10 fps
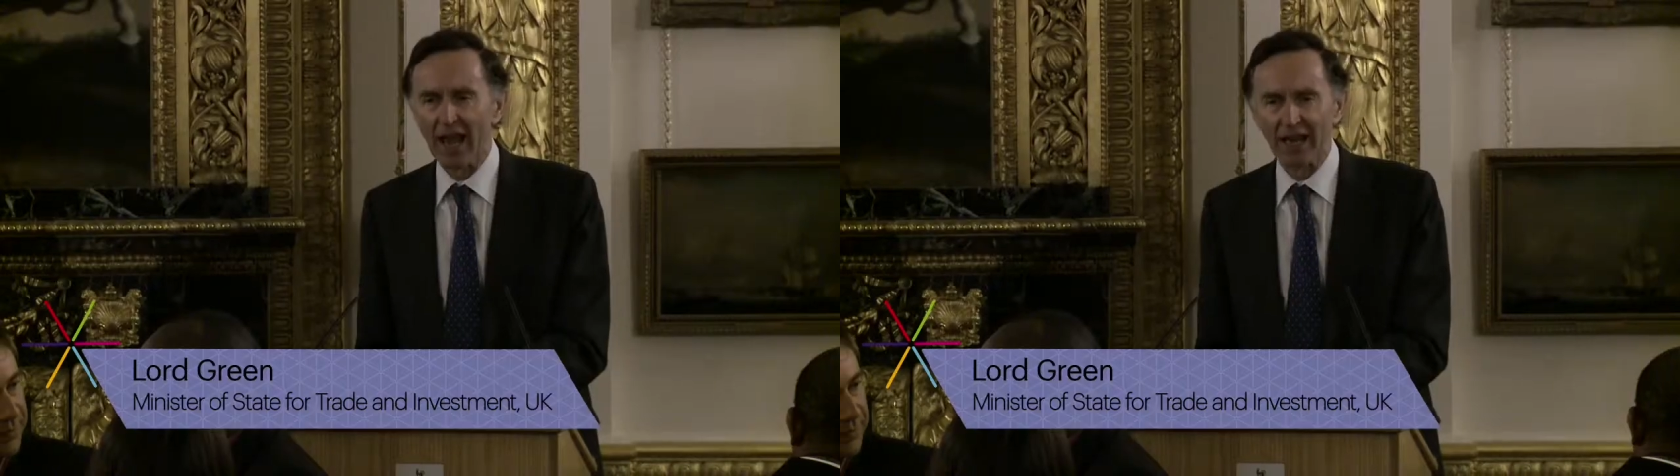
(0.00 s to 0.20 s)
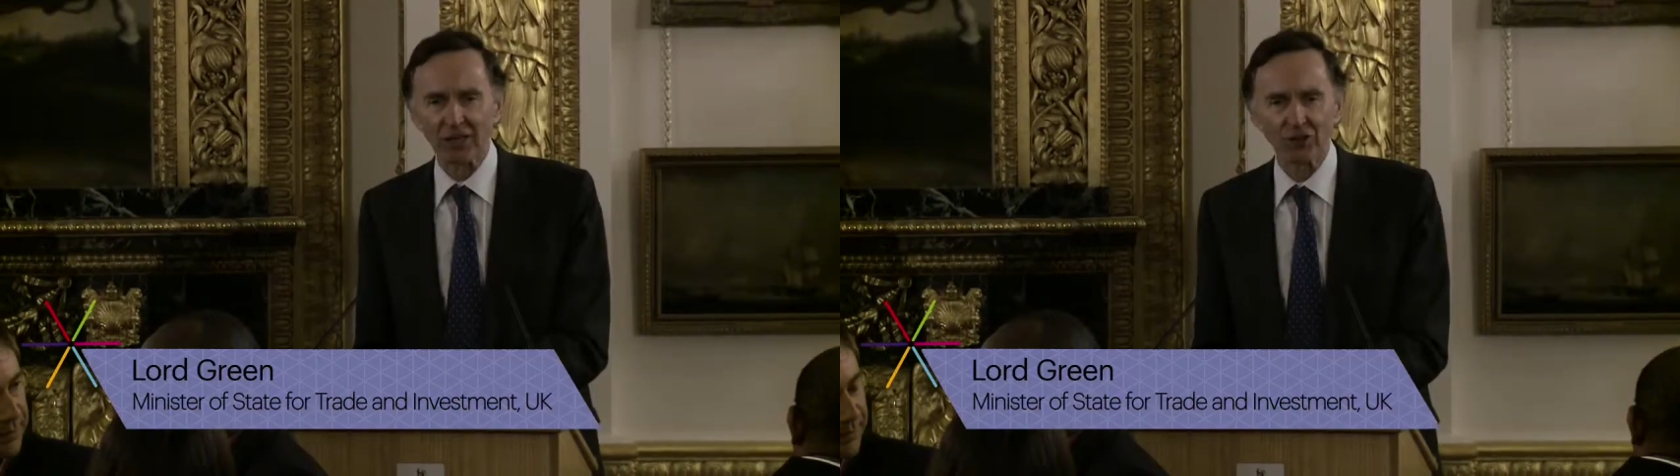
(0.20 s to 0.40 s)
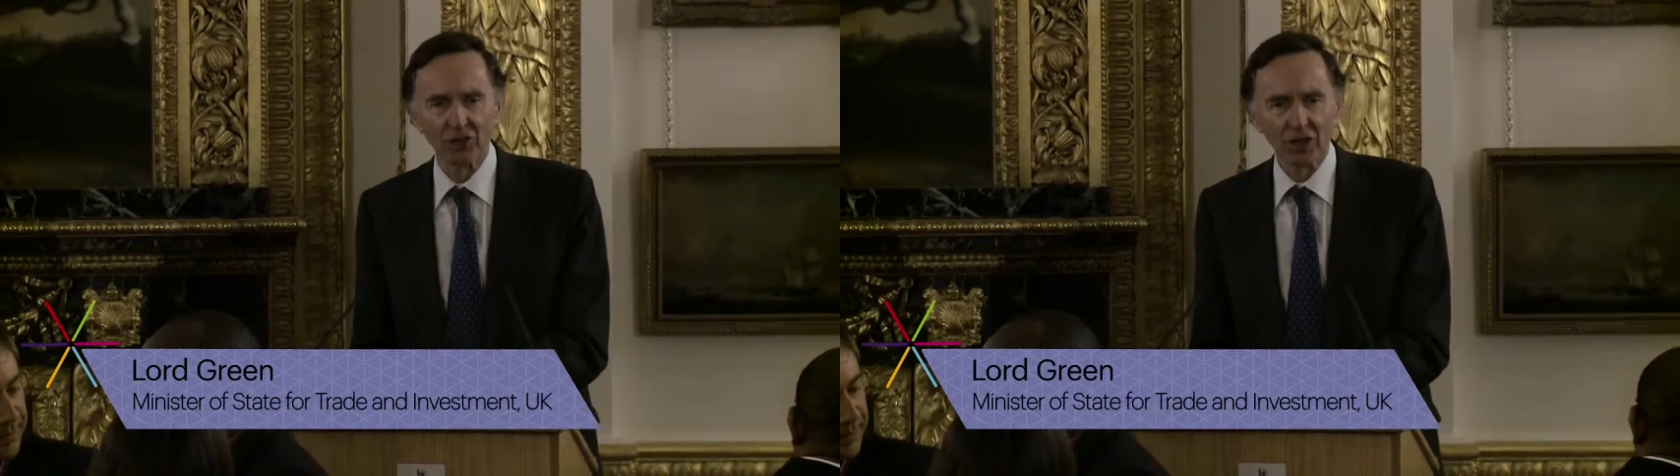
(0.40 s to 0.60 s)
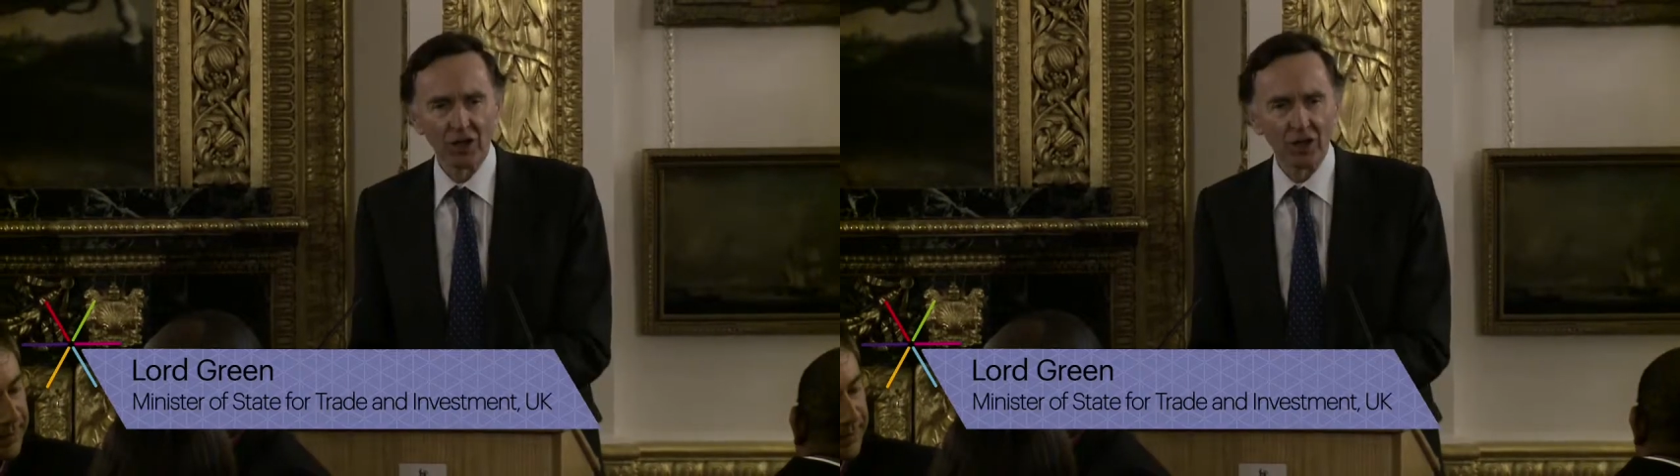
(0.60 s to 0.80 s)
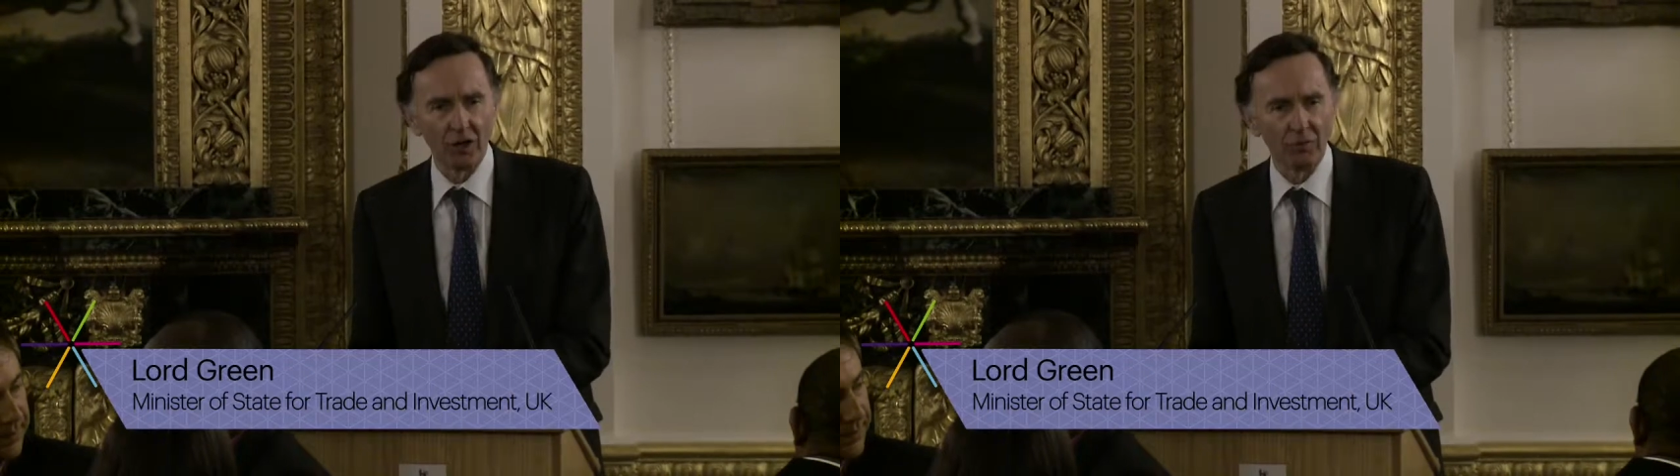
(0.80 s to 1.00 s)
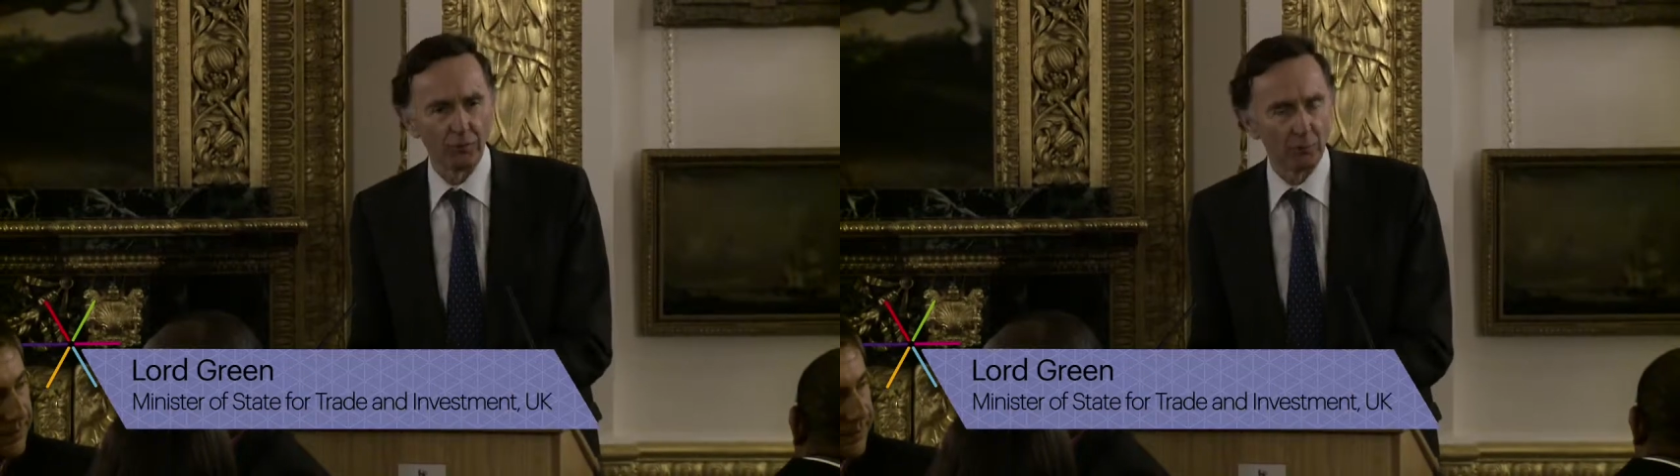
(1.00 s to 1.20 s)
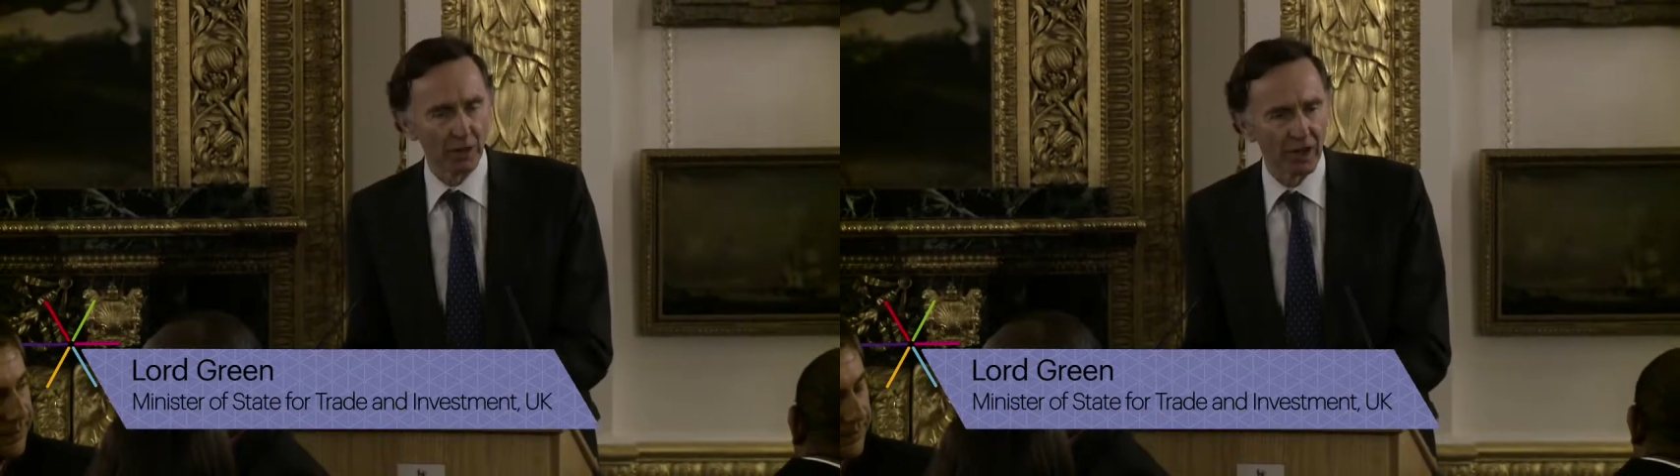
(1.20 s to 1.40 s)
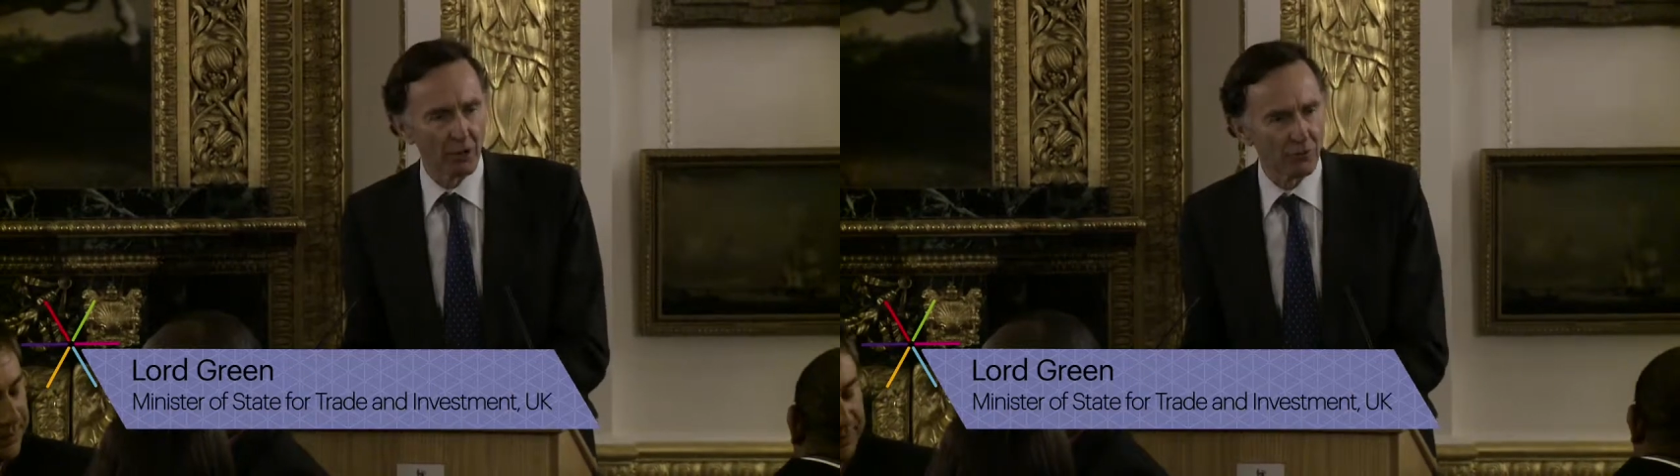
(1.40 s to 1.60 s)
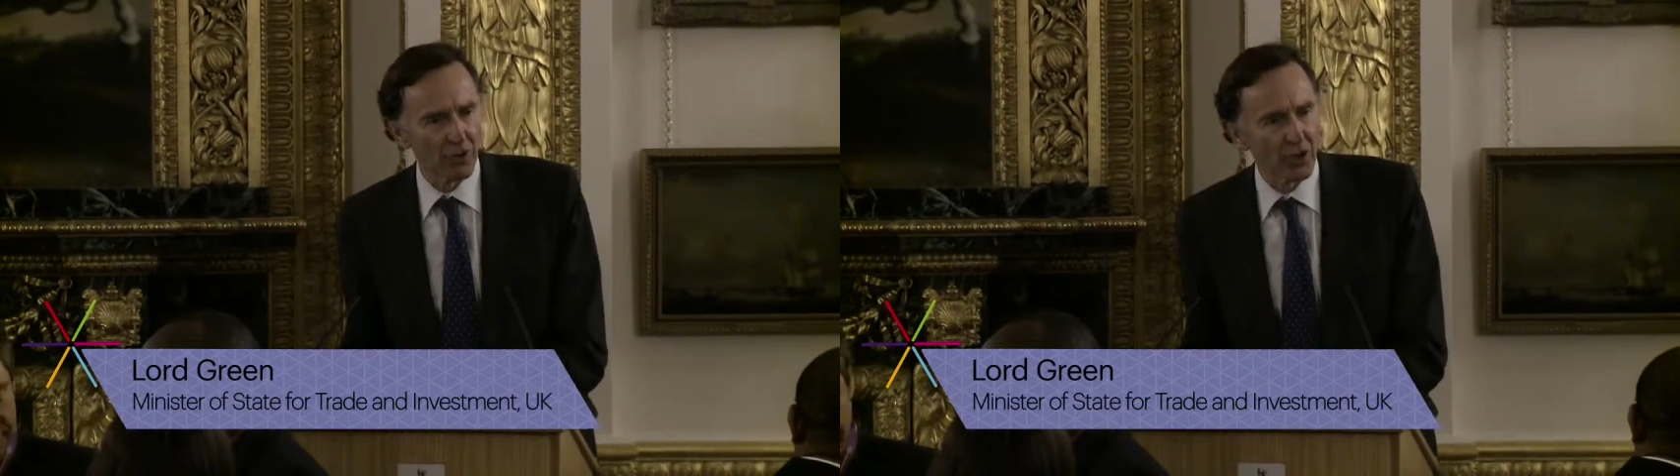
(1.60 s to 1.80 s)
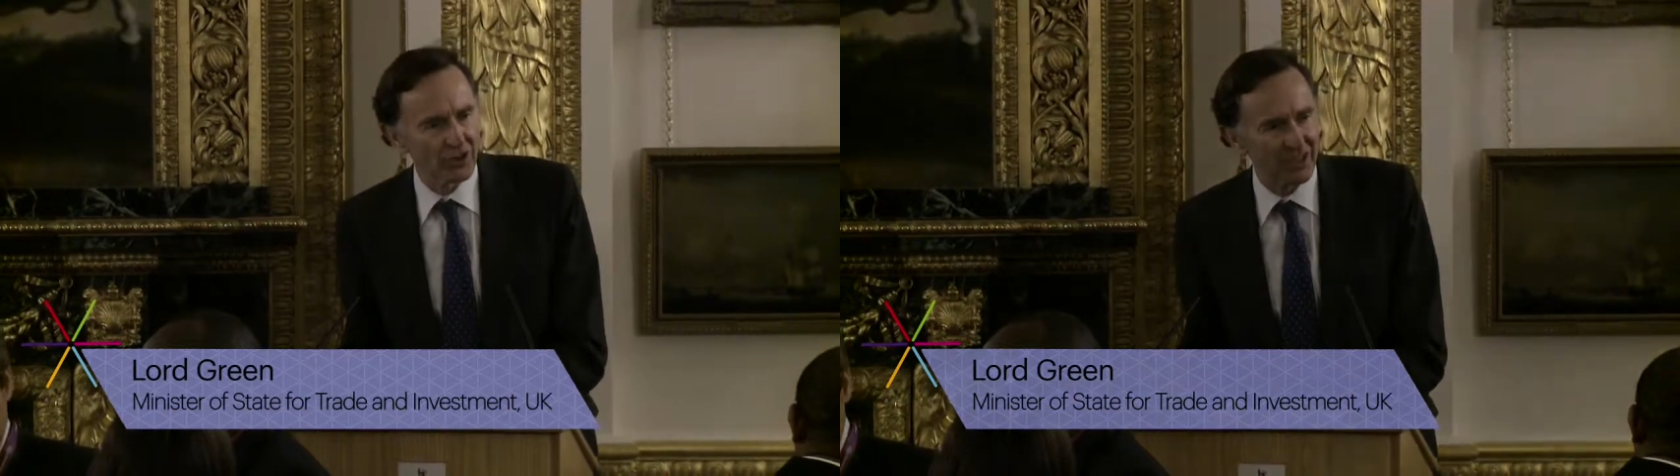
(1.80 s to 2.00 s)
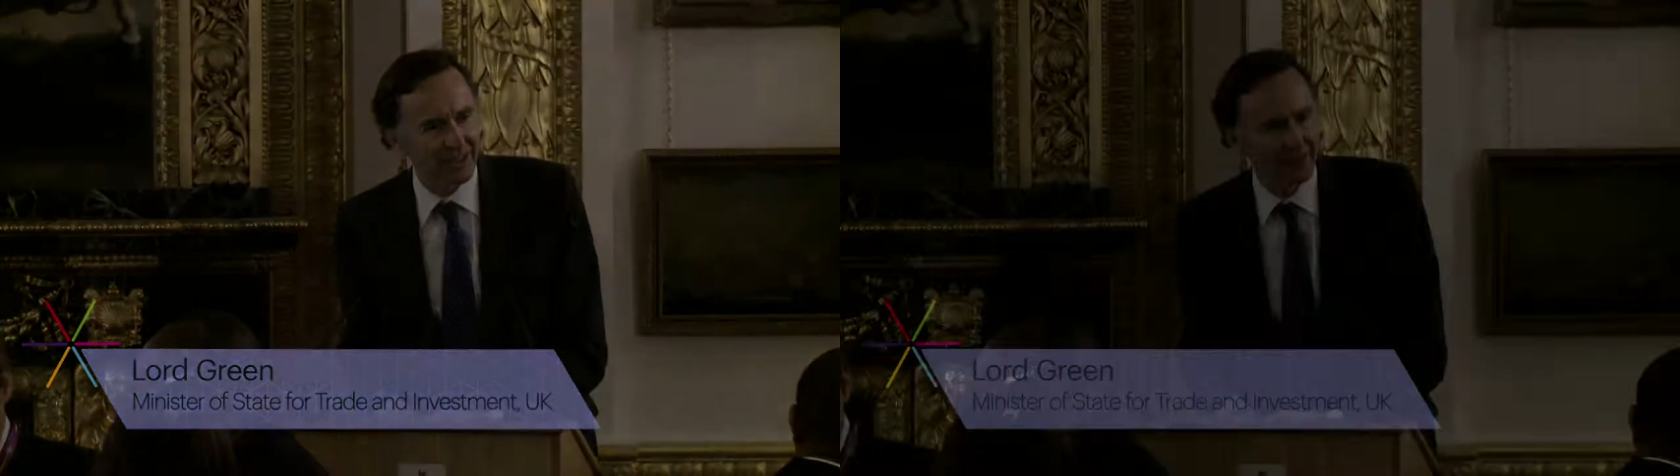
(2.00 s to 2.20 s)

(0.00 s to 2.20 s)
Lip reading: age of below 30.